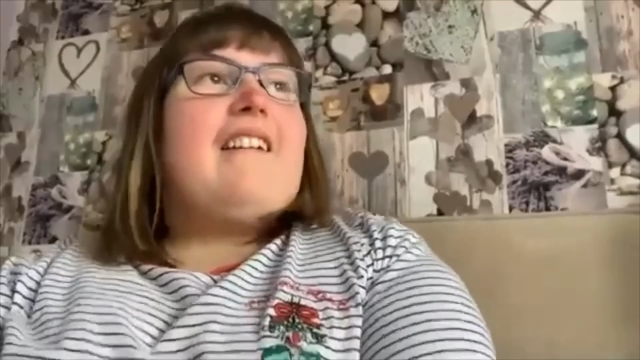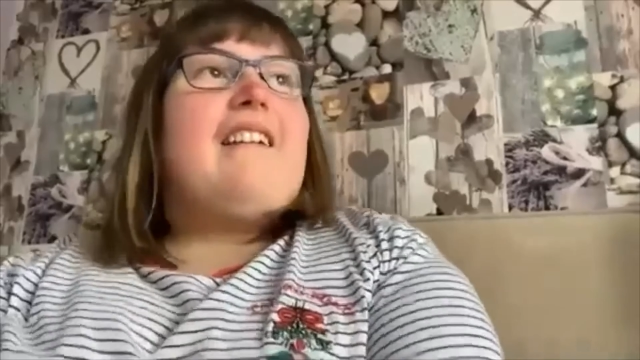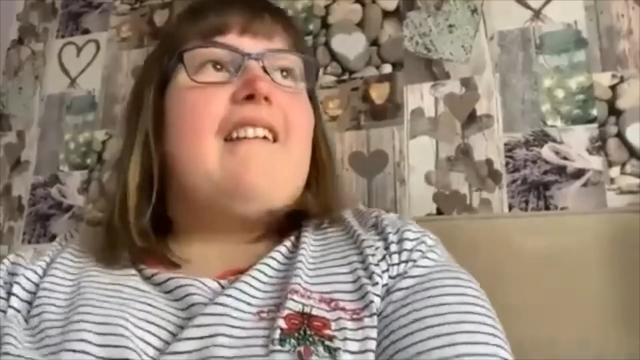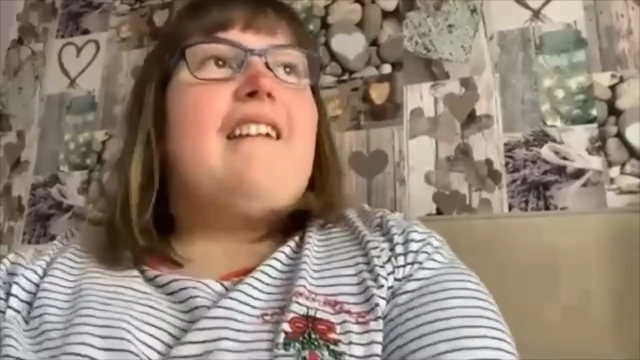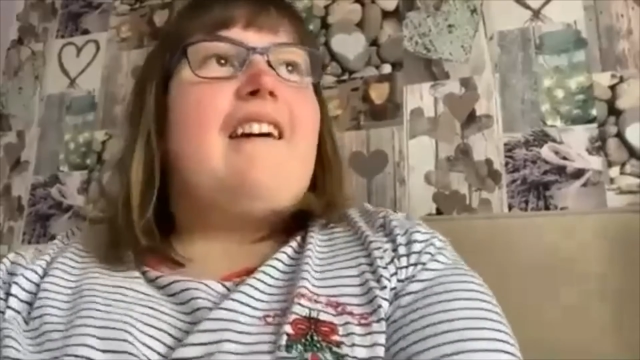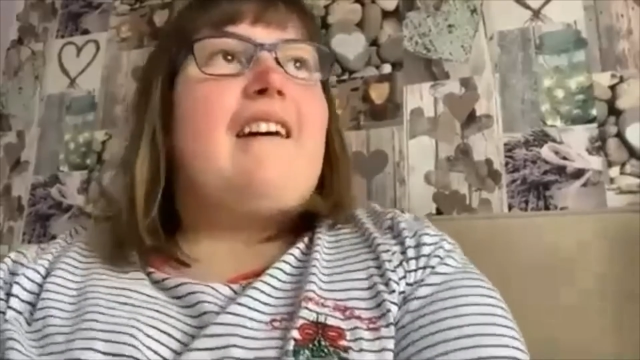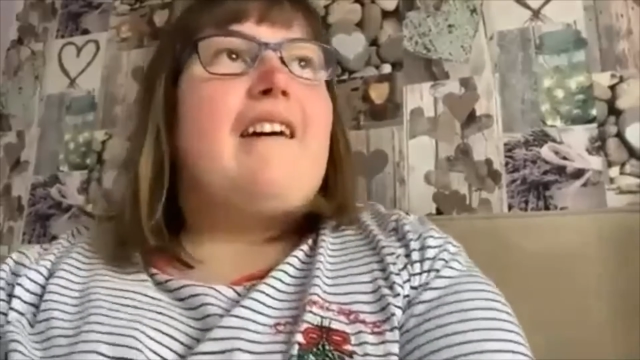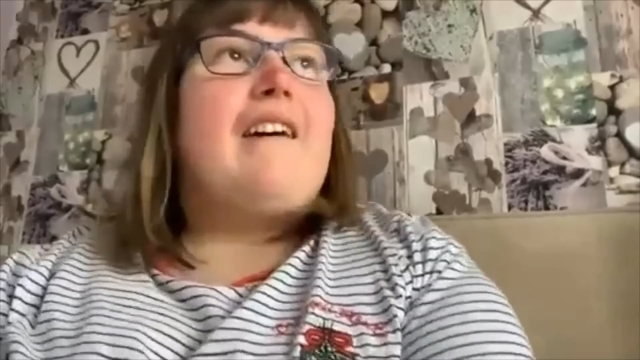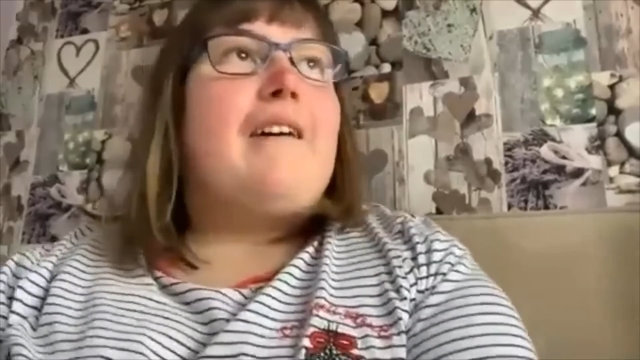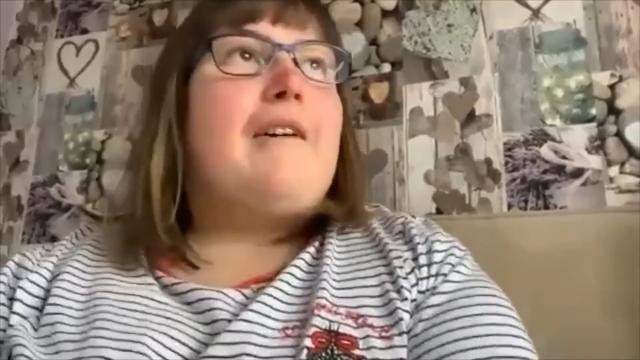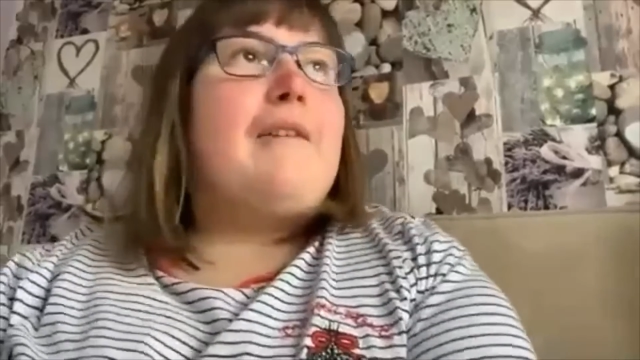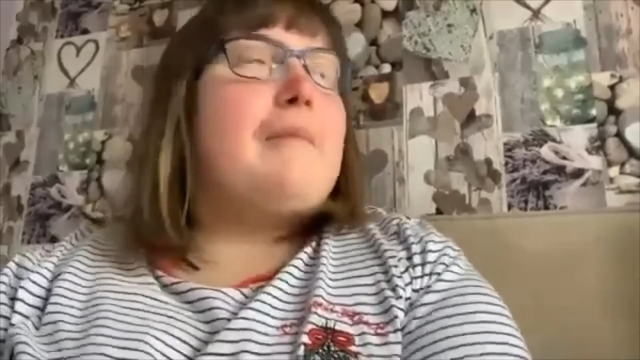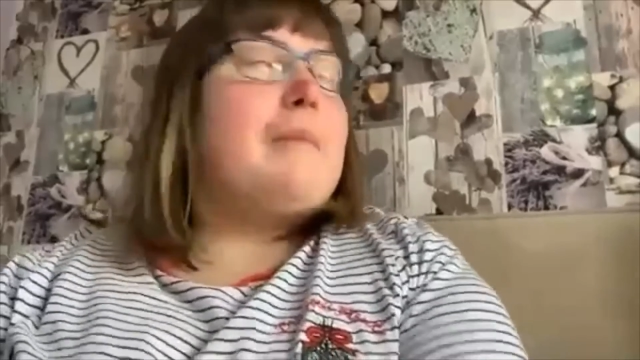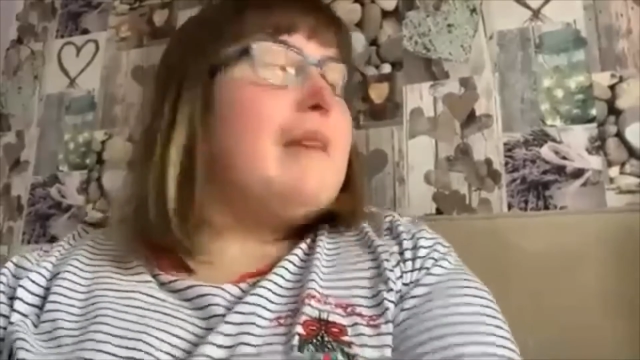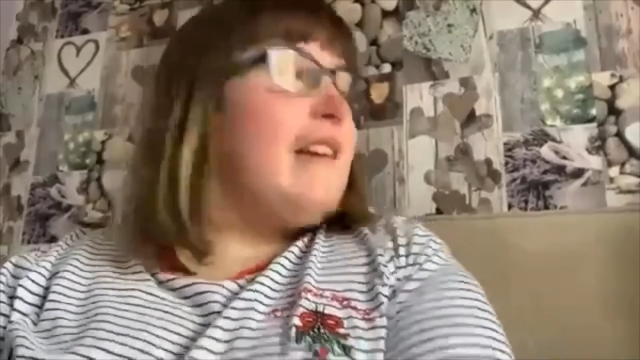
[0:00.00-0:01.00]
I've
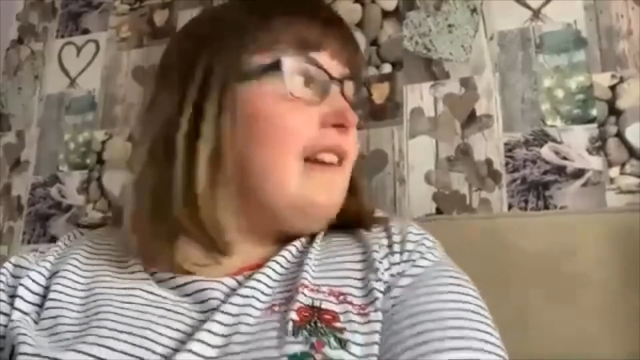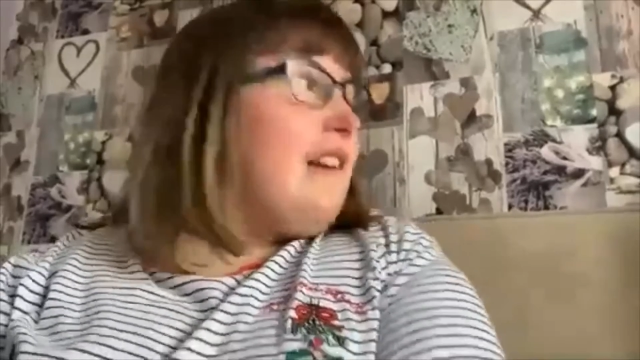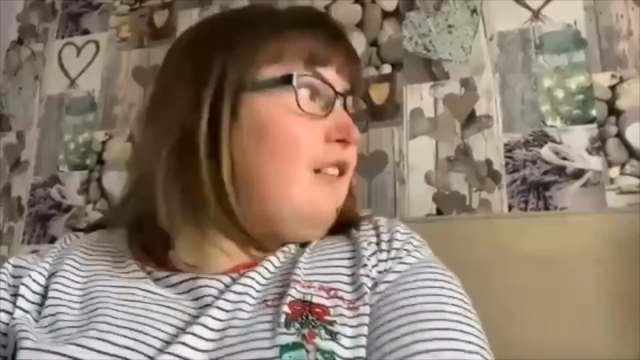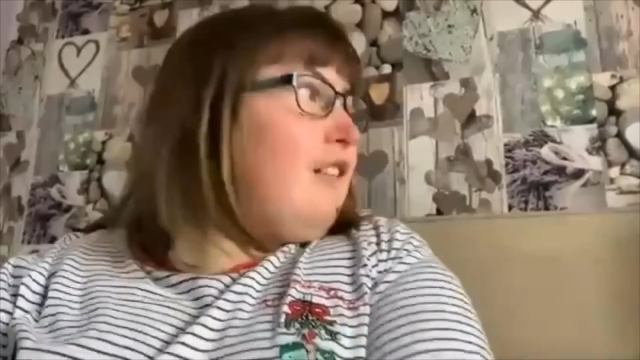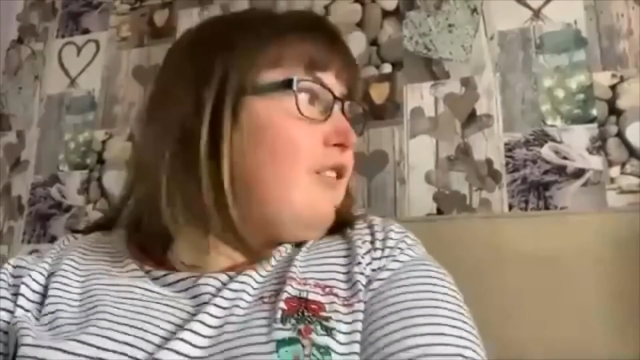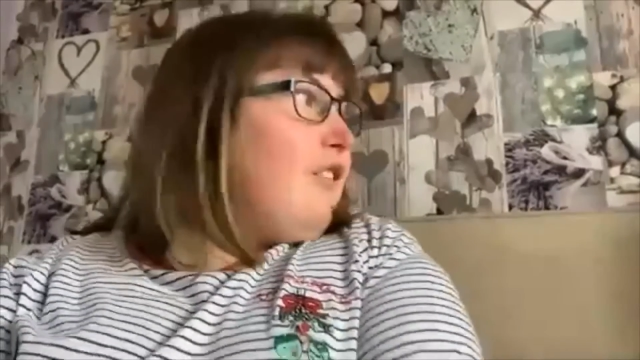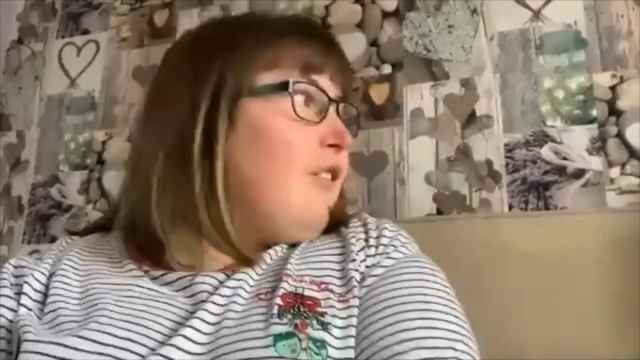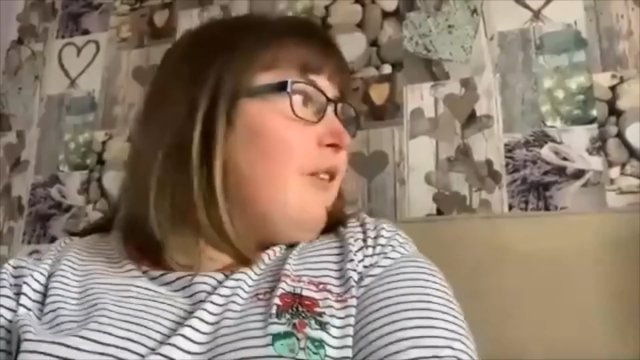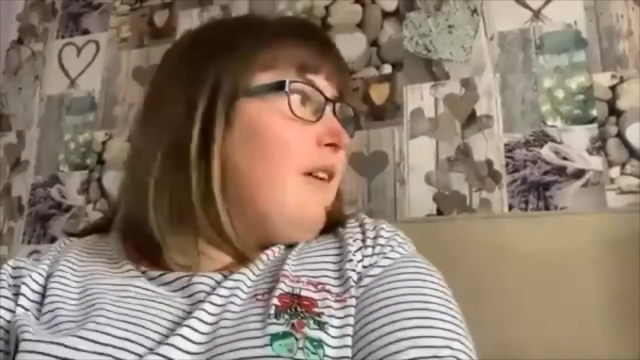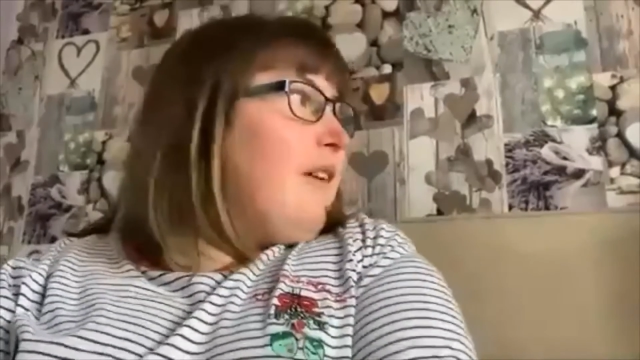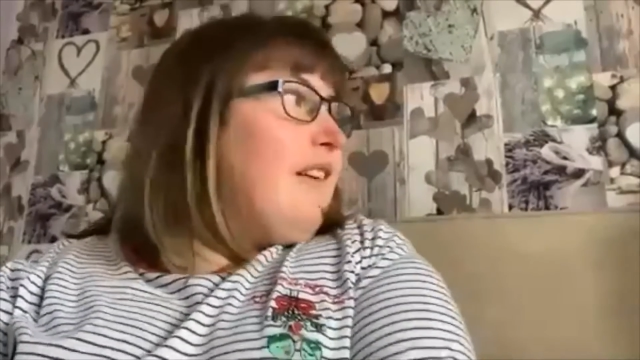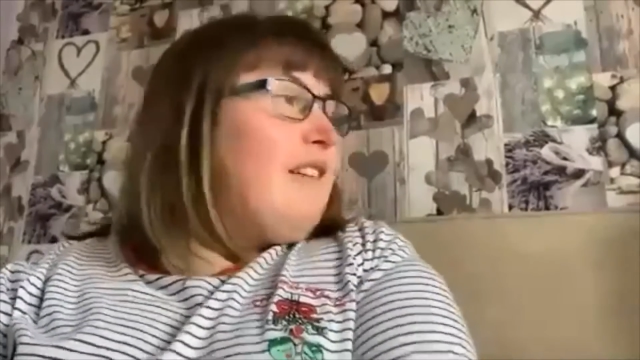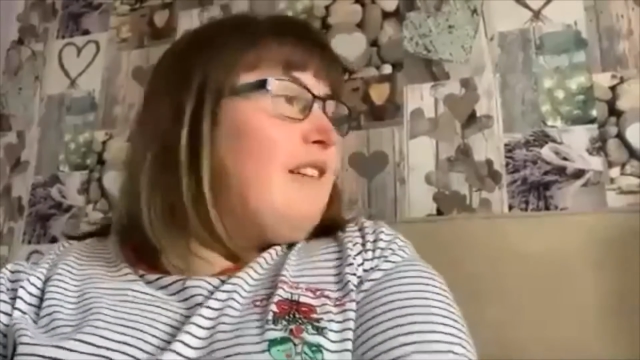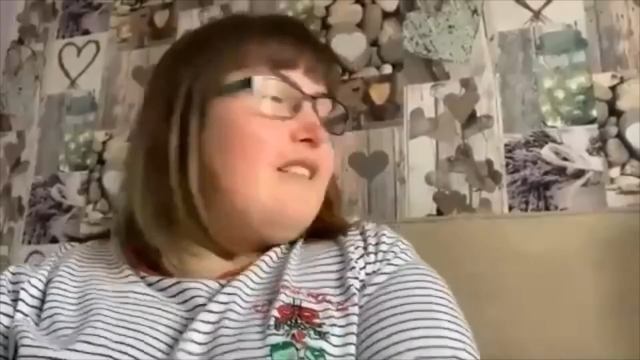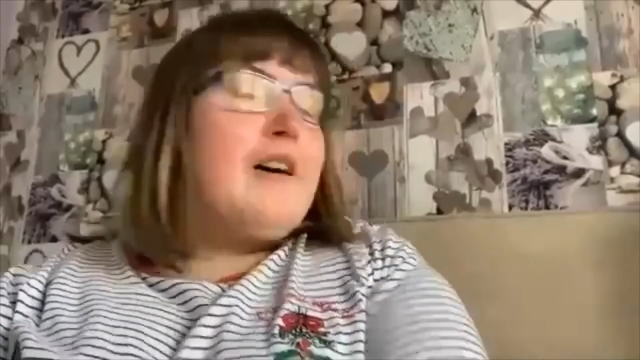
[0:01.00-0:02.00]
been
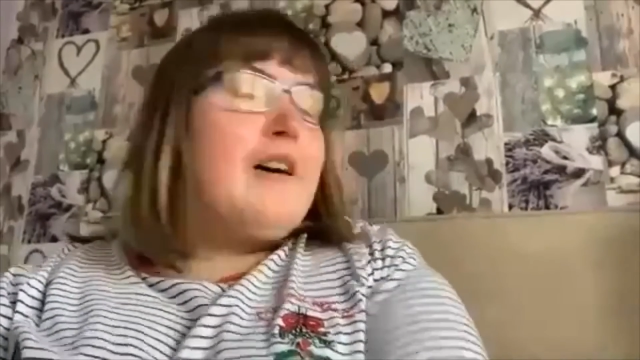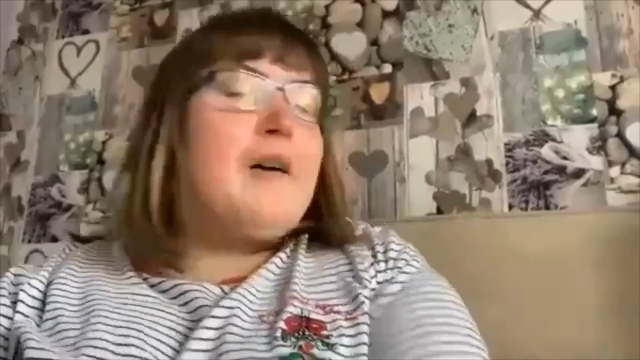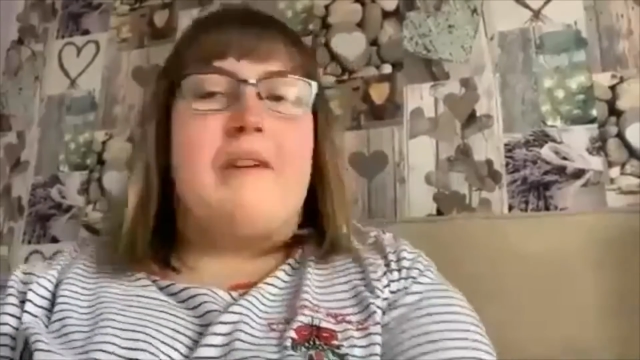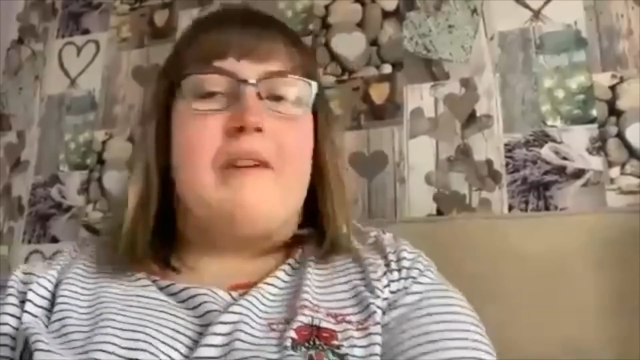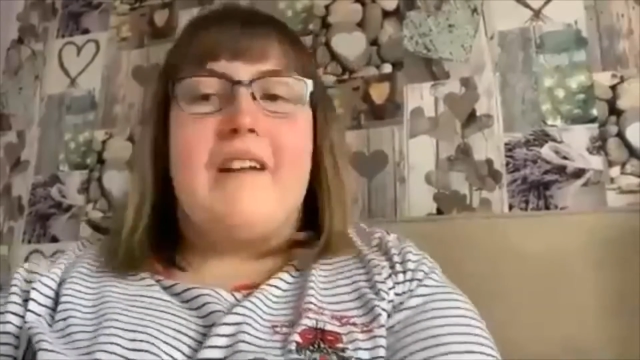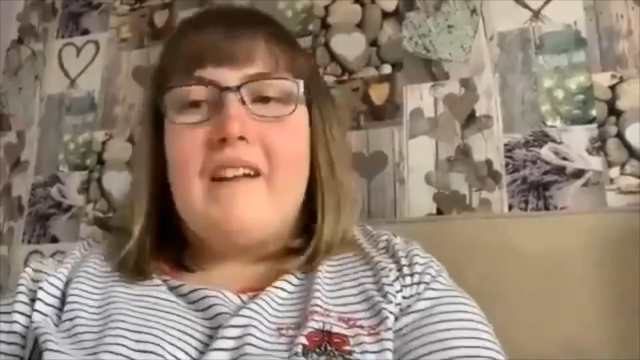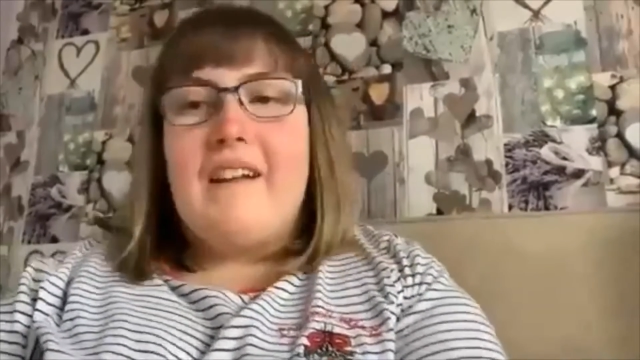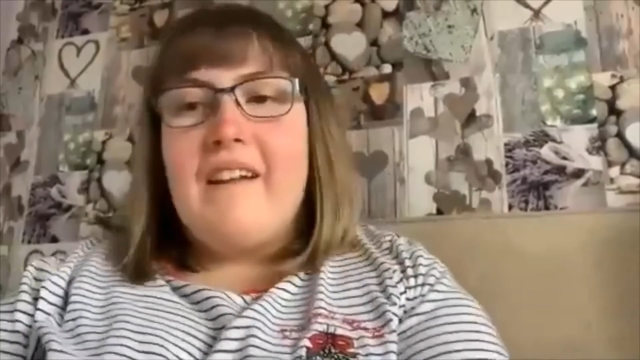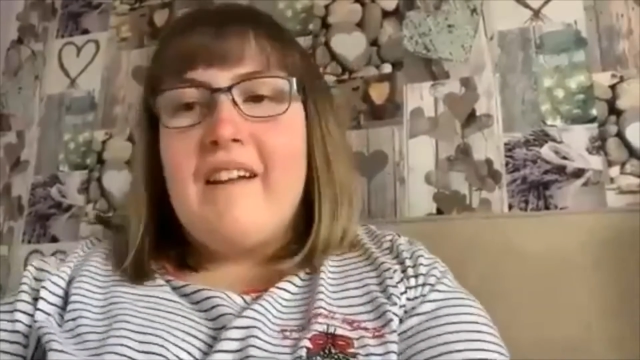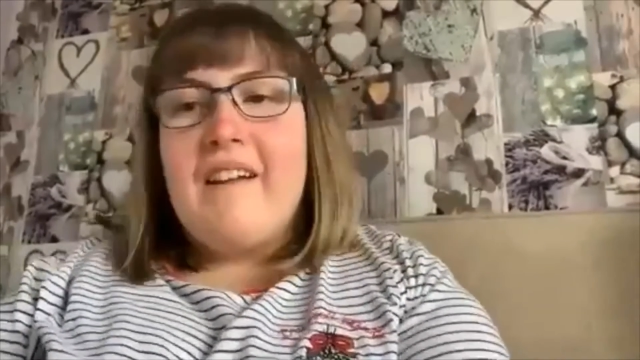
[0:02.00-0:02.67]
enjoying coming in,